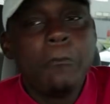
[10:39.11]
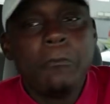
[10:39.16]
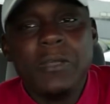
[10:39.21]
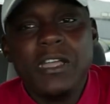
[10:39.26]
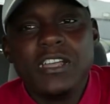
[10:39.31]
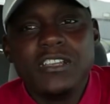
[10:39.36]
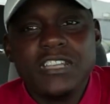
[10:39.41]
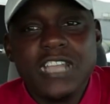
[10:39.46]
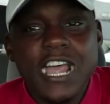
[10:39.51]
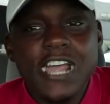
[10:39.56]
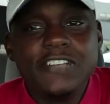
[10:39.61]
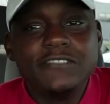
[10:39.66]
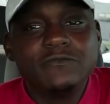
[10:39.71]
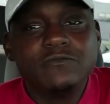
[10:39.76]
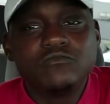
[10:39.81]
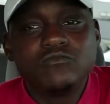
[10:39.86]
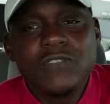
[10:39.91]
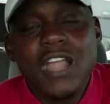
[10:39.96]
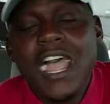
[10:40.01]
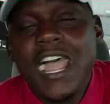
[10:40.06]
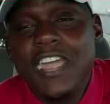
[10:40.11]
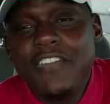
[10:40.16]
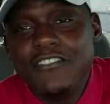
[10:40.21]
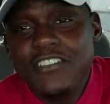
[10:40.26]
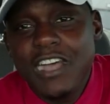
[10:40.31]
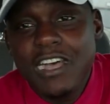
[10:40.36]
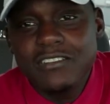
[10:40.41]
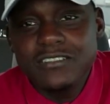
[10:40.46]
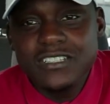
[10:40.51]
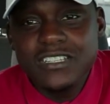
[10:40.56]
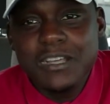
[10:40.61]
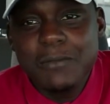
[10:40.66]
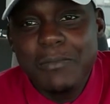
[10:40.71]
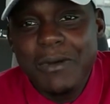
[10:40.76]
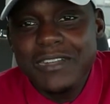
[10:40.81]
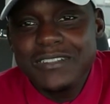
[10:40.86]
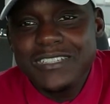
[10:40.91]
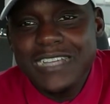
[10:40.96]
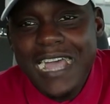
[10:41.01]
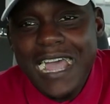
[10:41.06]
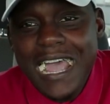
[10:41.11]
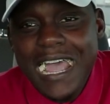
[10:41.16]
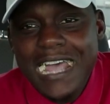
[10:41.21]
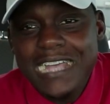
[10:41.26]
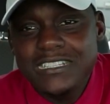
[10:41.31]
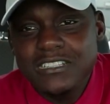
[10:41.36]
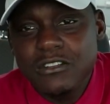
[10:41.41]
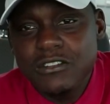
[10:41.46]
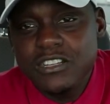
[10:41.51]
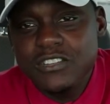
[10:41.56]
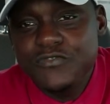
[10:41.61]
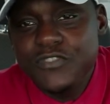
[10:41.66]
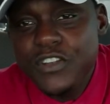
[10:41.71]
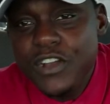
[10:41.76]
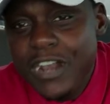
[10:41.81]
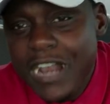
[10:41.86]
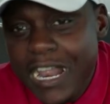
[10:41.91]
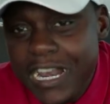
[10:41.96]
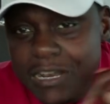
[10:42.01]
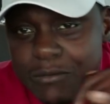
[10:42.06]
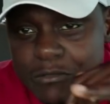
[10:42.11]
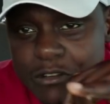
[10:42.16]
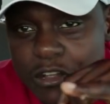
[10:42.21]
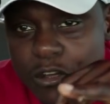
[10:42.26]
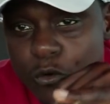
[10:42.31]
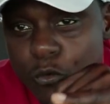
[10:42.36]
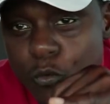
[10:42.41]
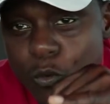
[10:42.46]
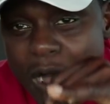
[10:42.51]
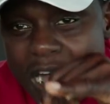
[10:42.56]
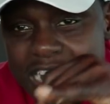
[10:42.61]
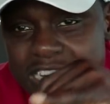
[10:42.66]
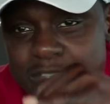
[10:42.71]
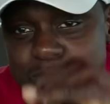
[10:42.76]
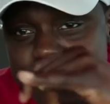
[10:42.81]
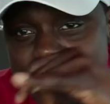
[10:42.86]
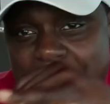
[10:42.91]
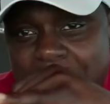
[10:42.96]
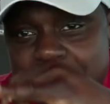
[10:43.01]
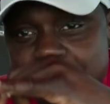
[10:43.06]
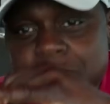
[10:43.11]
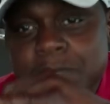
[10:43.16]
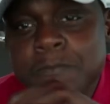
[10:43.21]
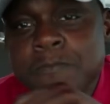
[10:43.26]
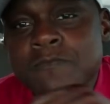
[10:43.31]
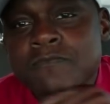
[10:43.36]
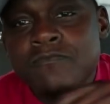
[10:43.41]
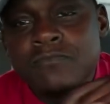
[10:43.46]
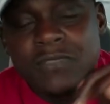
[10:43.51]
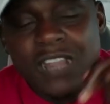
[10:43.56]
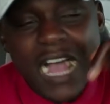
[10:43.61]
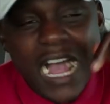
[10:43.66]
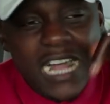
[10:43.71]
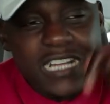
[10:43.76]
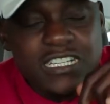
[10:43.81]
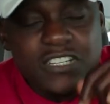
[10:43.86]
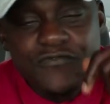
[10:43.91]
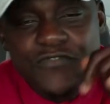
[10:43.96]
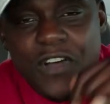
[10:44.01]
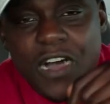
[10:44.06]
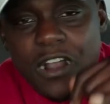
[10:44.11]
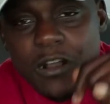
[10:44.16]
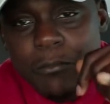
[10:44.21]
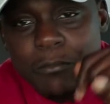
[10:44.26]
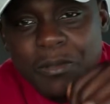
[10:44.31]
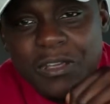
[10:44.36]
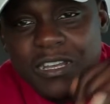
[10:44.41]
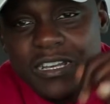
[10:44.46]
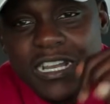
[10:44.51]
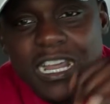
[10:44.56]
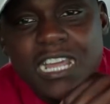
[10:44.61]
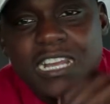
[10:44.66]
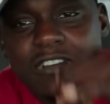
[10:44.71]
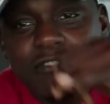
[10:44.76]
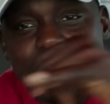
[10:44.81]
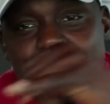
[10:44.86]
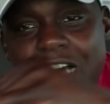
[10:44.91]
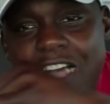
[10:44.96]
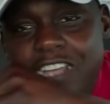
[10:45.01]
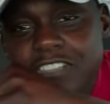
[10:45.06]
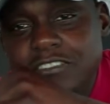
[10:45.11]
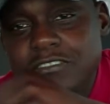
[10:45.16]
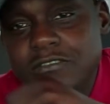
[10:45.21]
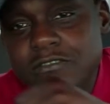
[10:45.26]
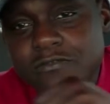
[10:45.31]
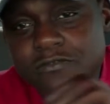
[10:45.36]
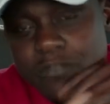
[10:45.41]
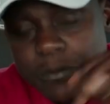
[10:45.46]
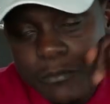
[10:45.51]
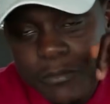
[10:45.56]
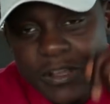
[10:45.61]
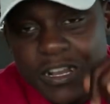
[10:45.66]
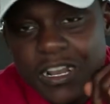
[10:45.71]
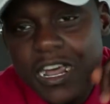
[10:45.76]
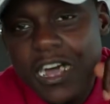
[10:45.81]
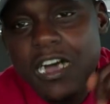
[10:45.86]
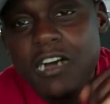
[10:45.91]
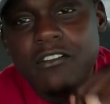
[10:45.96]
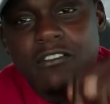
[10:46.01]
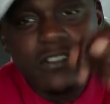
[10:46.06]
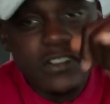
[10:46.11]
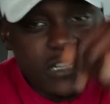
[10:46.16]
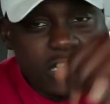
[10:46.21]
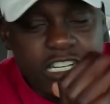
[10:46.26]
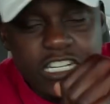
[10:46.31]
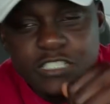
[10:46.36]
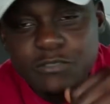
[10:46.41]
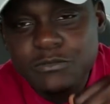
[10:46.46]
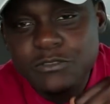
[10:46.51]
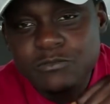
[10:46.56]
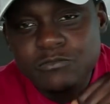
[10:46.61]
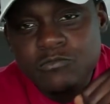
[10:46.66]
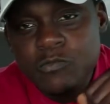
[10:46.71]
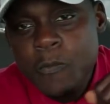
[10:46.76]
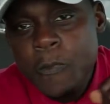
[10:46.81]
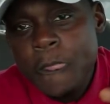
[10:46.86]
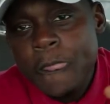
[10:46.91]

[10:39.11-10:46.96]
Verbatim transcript: Big Nate. Hey, if y'all see a bunch of ads on this video, like them little white specks, I just follow Big Nate advice from B Love, her husband.